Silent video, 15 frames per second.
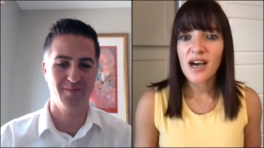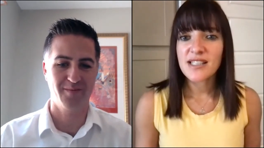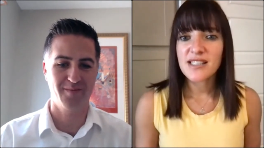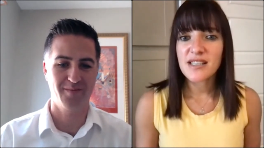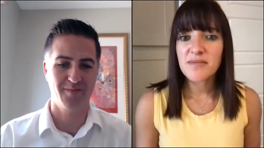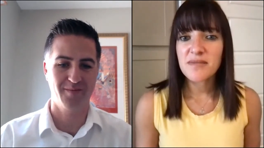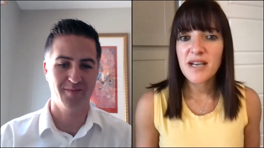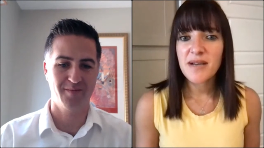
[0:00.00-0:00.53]
Speaker 1: I
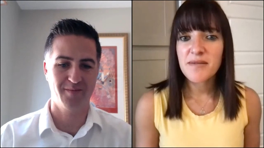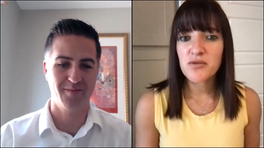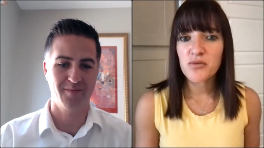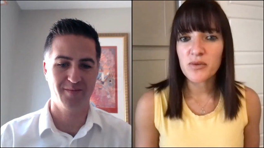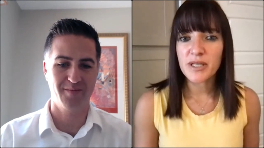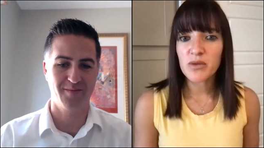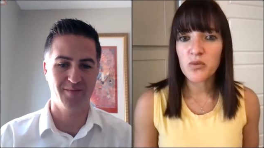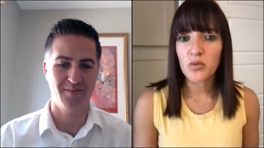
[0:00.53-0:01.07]
sometimes
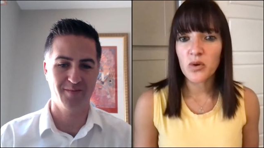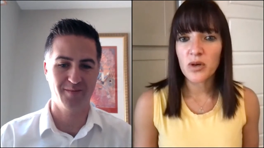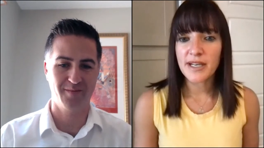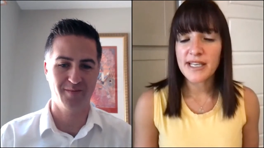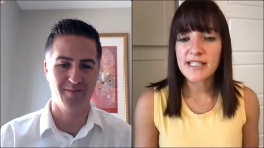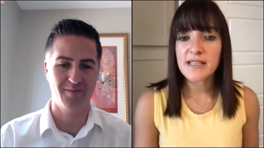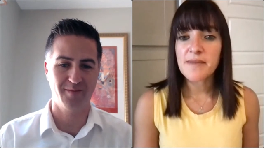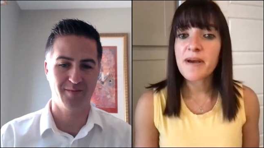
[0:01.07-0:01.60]
read
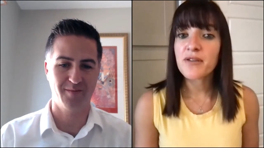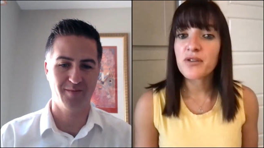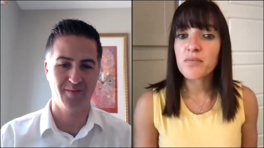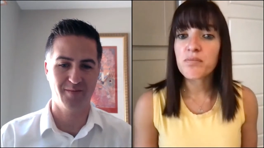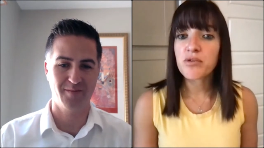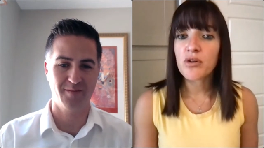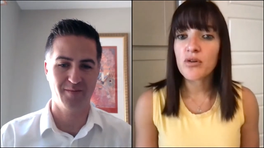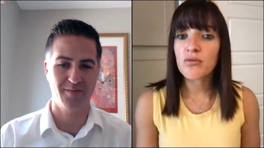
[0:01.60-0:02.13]
warnings about the
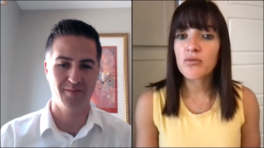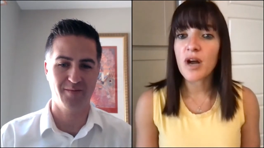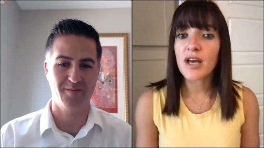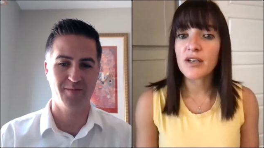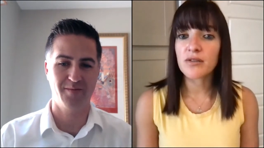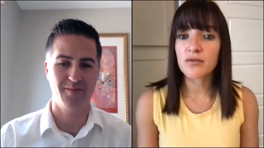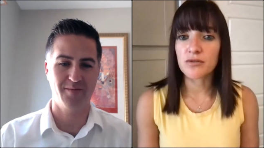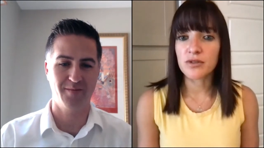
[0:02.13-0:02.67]
pro rata
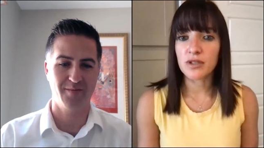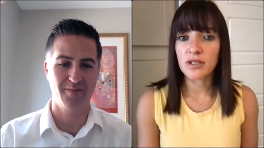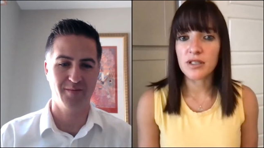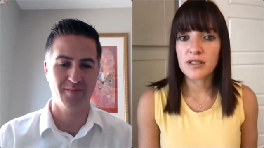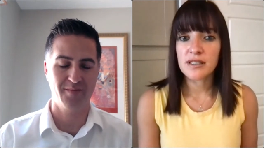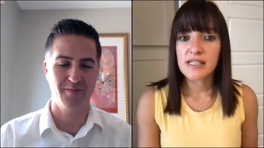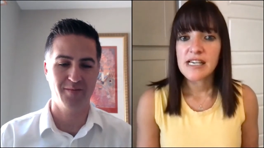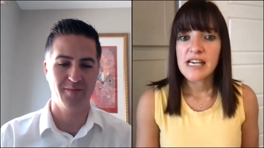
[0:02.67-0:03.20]
rule.
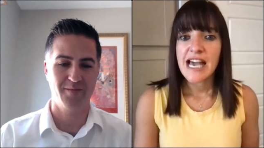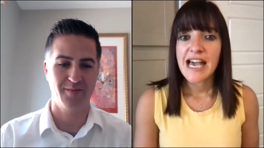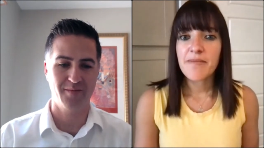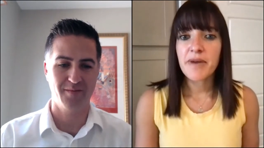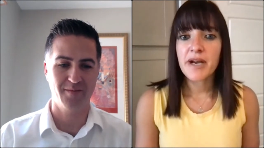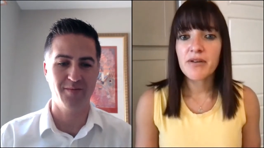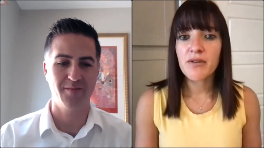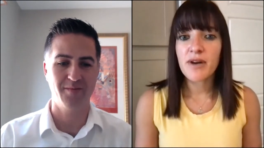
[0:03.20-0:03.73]
Am I
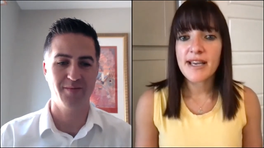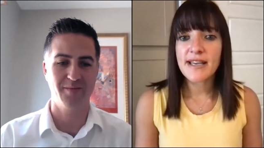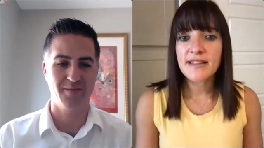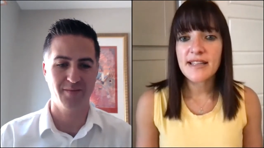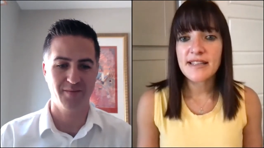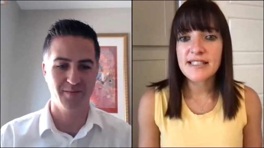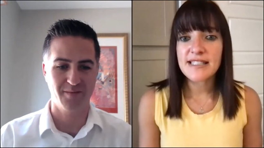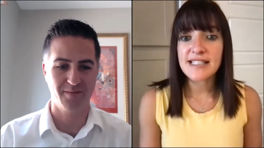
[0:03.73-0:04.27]
right that
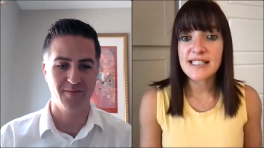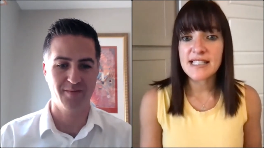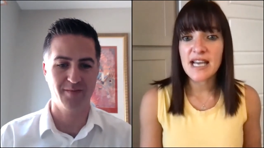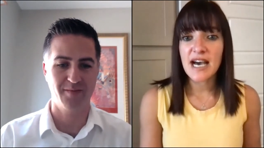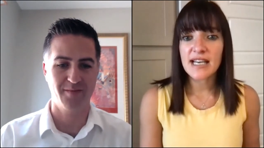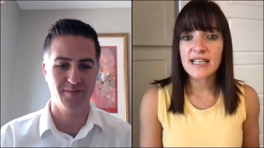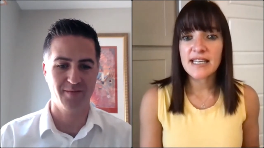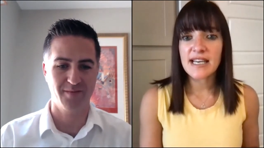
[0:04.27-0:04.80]
this is
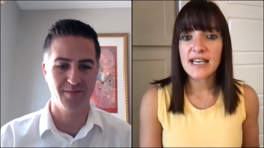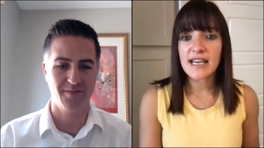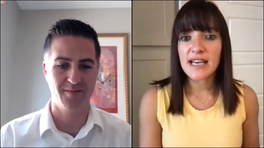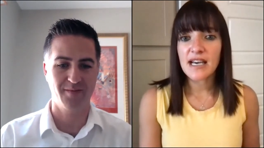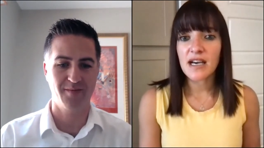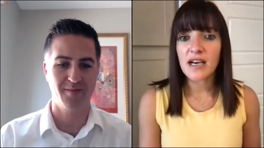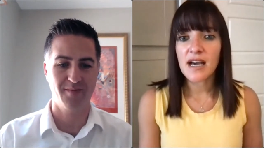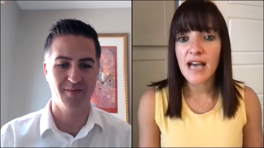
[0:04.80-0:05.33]
not
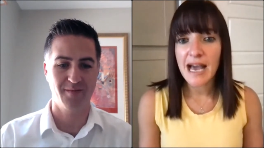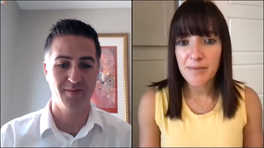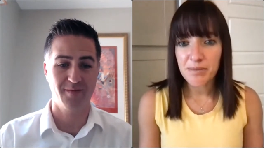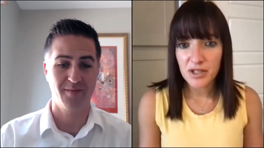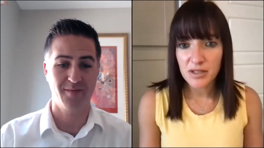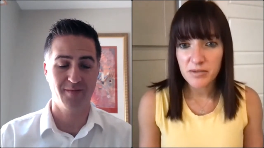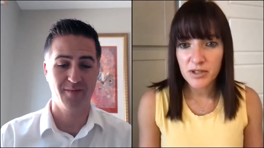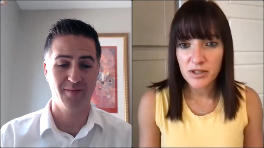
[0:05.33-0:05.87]

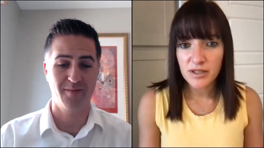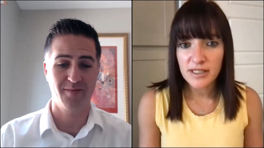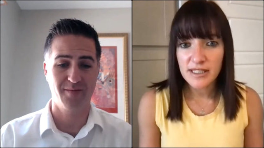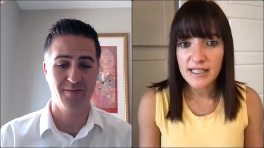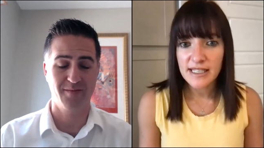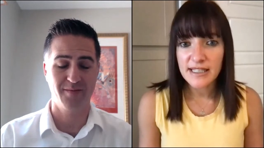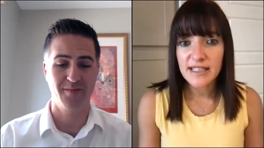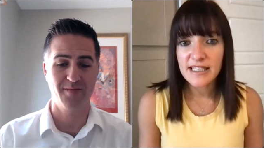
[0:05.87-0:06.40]
applicable
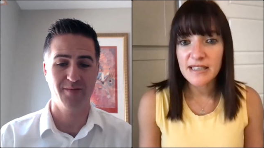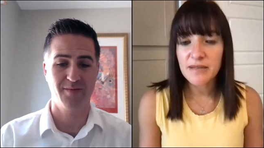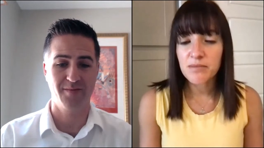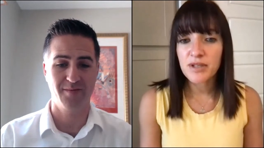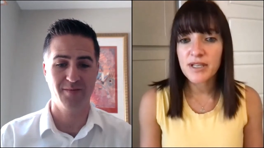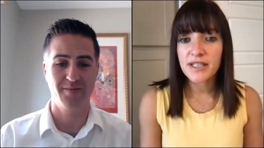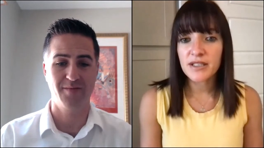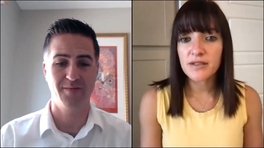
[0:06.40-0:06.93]
in the
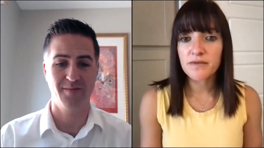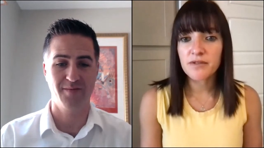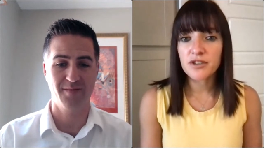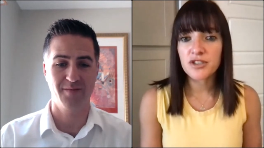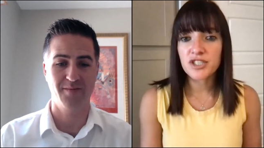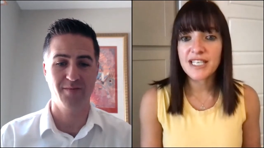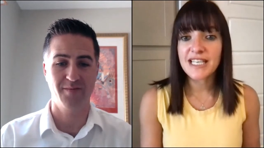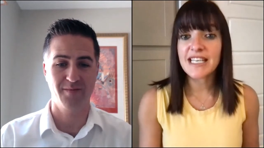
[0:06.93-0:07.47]
in-plan
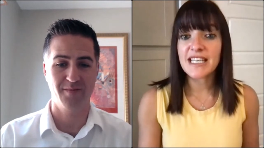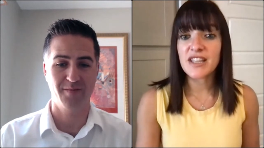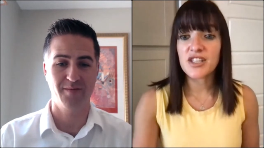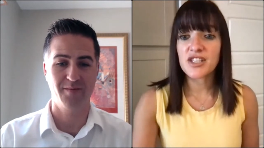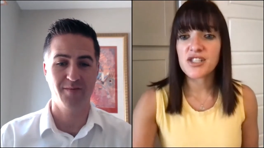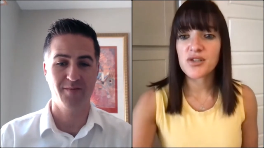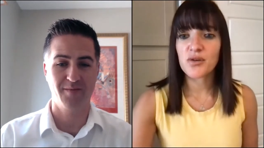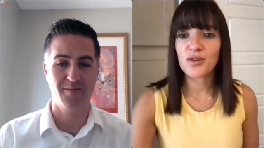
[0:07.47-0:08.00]
conversion in the
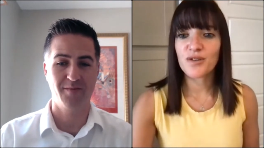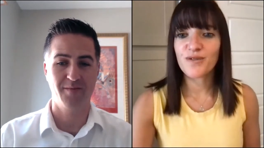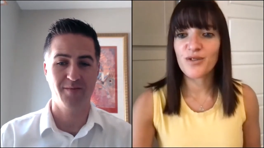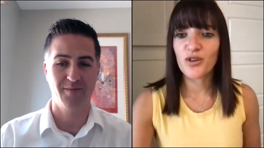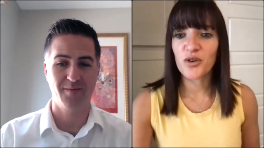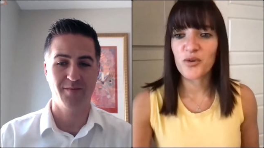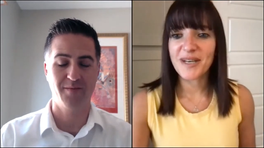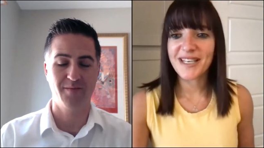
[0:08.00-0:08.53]
solo four
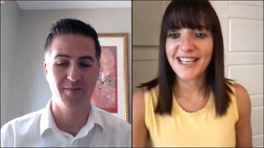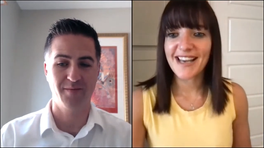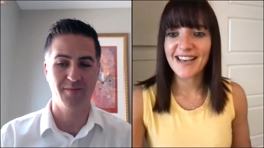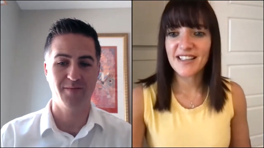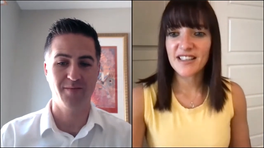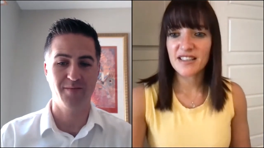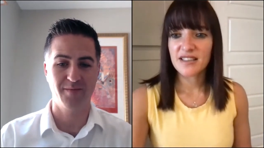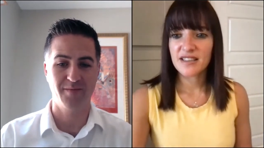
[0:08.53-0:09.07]
oh one
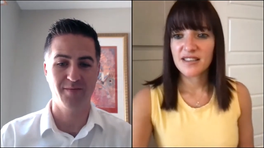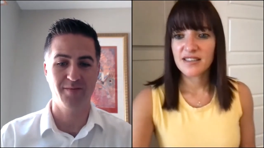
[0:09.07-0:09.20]
K?